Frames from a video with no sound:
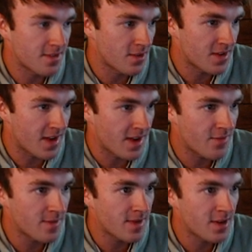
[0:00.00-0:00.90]
lower time
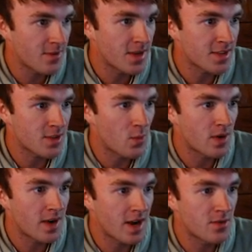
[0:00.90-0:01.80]
frame. Here we got the
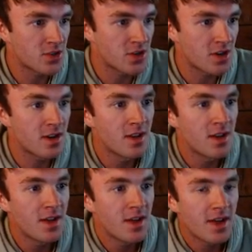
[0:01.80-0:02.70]
1-hour chart,
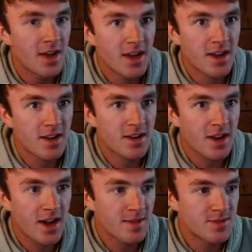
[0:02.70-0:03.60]
and
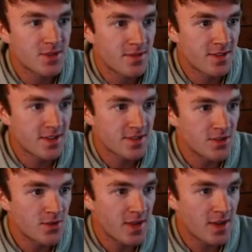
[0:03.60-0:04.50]
I observed this
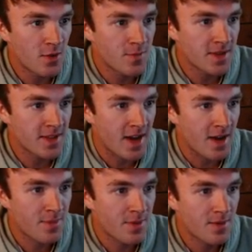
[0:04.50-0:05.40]
new day opening
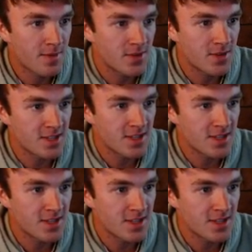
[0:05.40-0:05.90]
gap. You can see